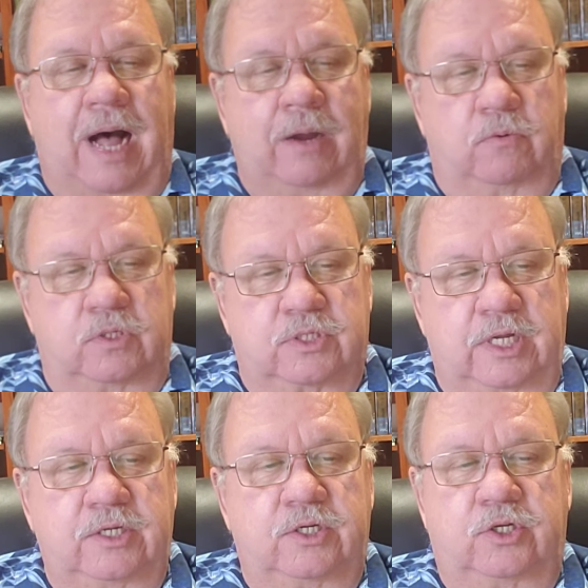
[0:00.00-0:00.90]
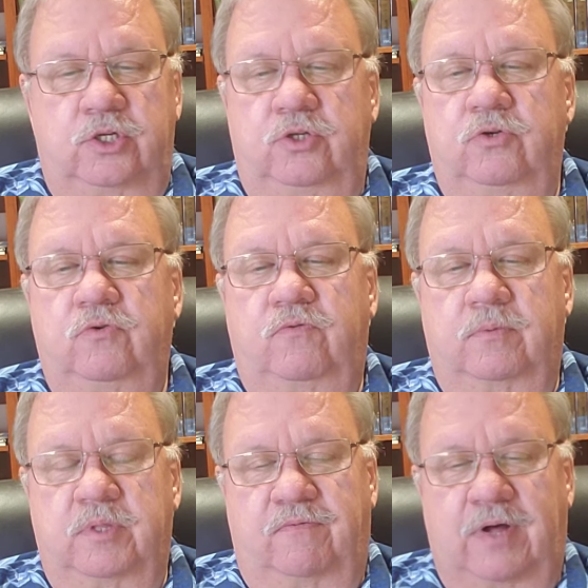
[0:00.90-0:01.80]
I will send to you
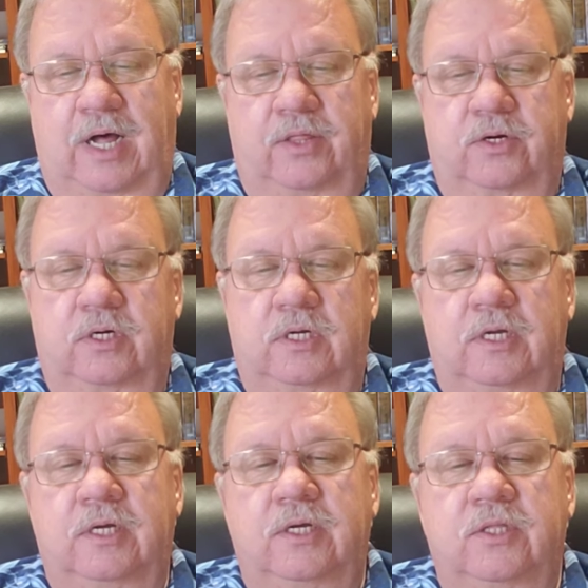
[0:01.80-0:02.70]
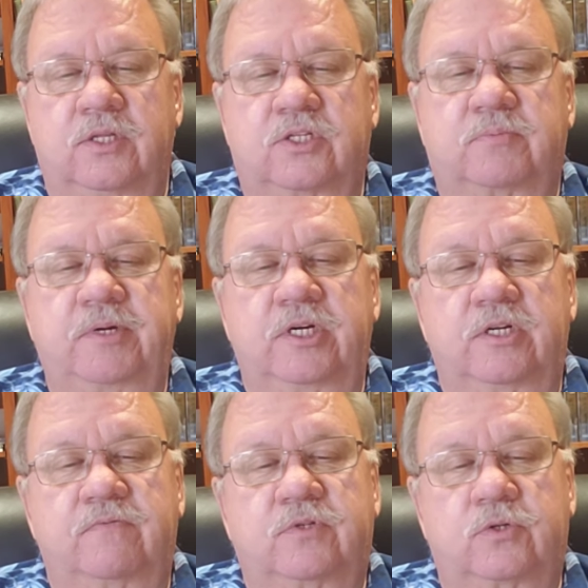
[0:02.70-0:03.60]
from the Father, the Spirit
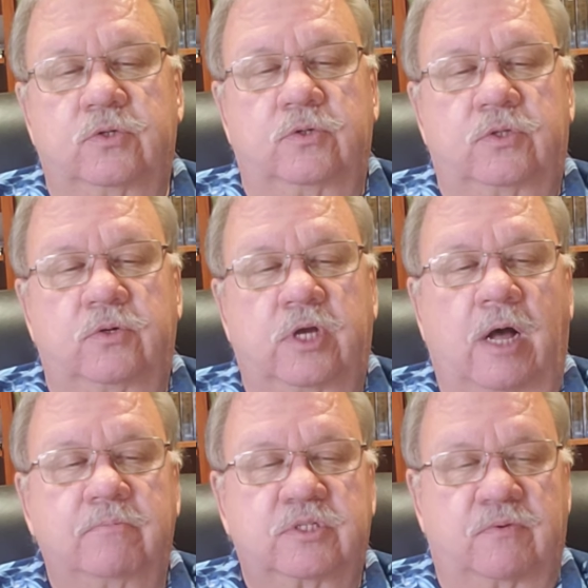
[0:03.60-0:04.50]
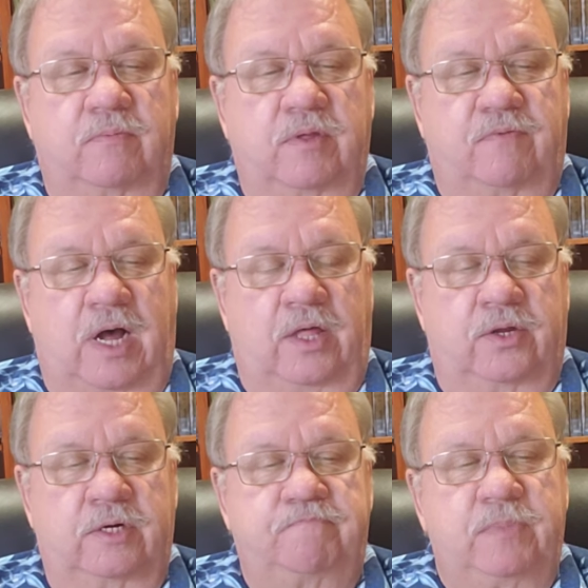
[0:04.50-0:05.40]
of truth who comes from the
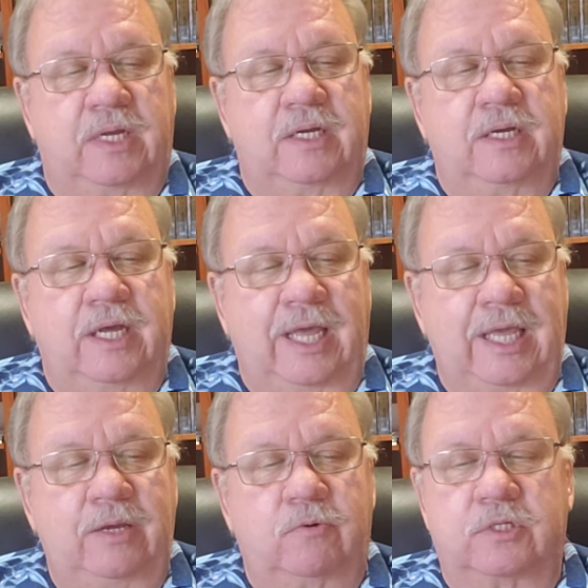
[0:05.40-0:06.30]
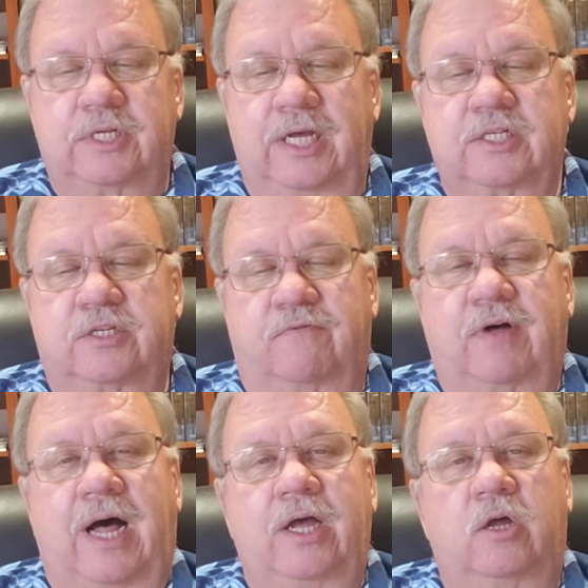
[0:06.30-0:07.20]
Father, he will
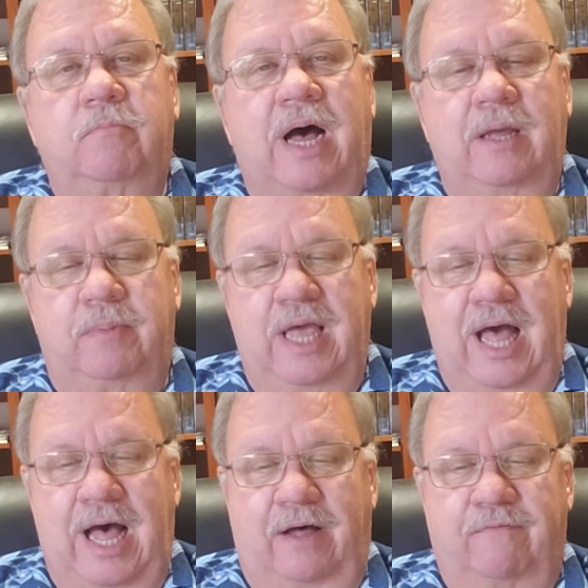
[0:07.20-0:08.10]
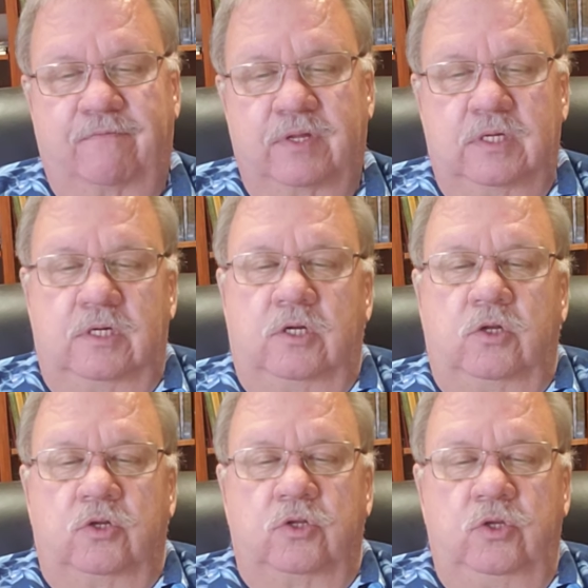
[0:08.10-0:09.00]
testify on my behalf.
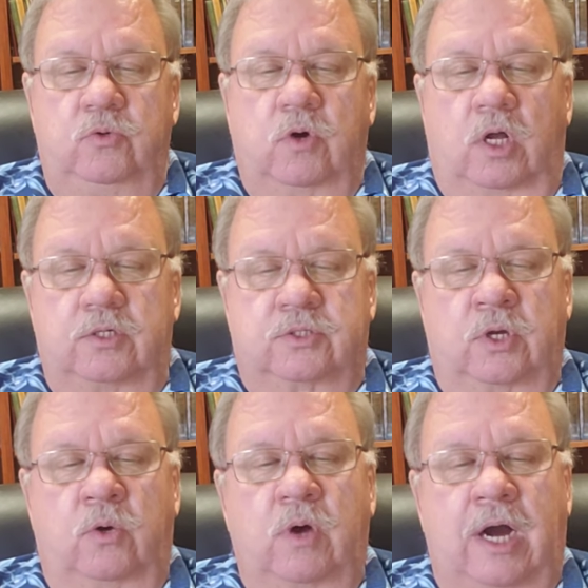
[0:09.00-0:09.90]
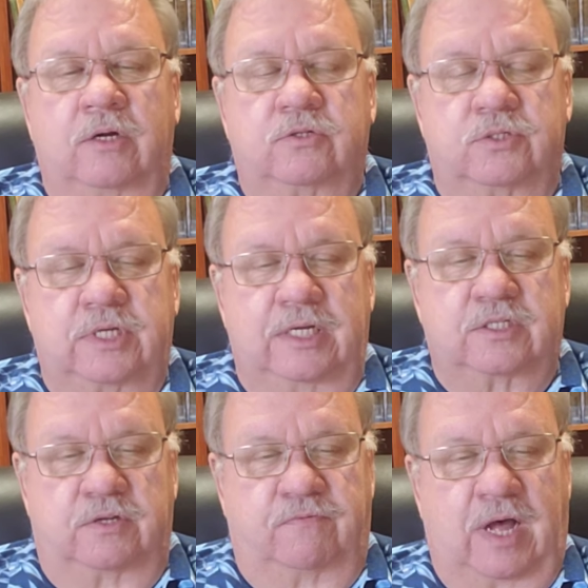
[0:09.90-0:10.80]
You also are to
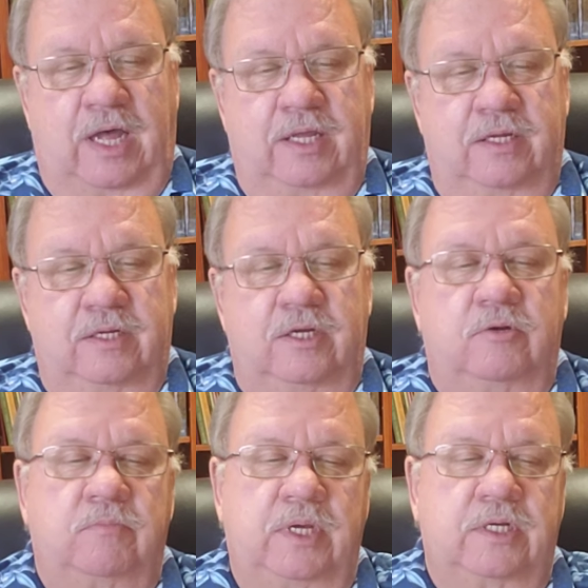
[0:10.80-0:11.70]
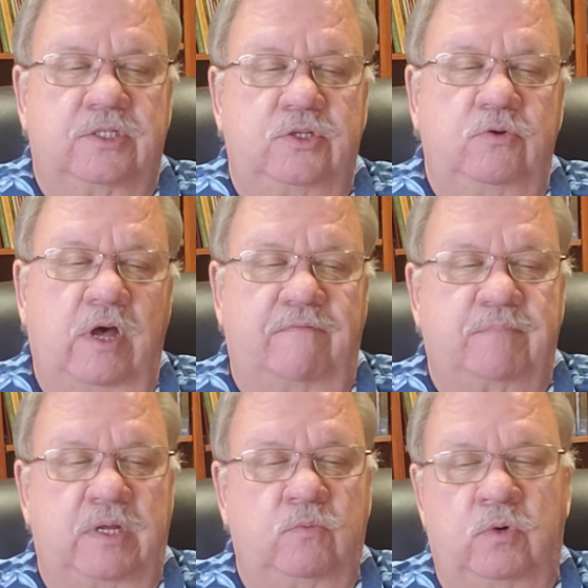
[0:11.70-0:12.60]
testify, because you have
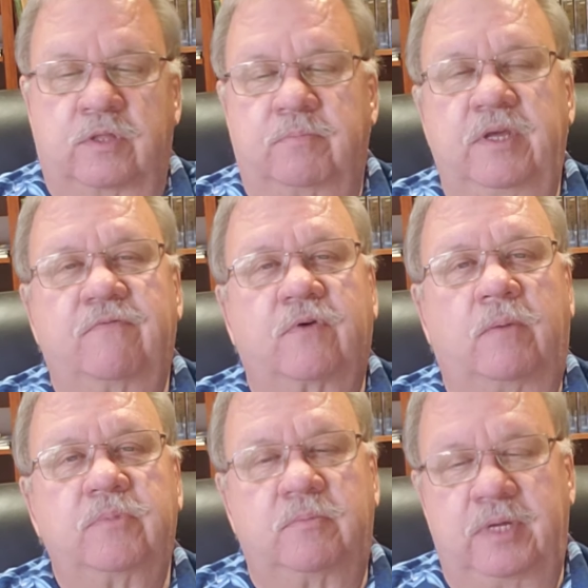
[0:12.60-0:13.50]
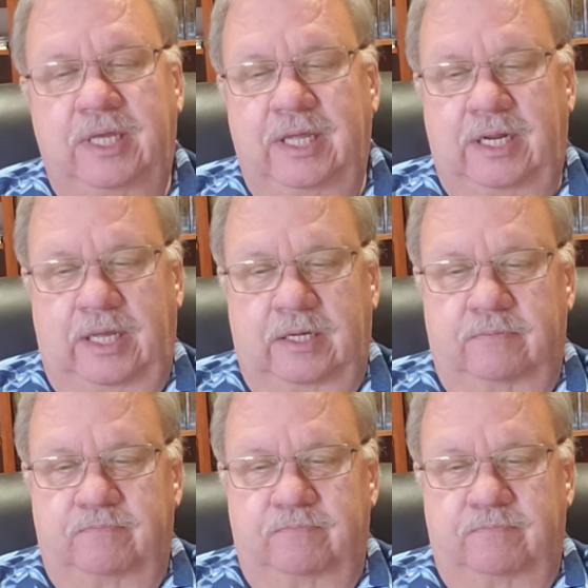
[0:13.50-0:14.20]
been with me from the beginning.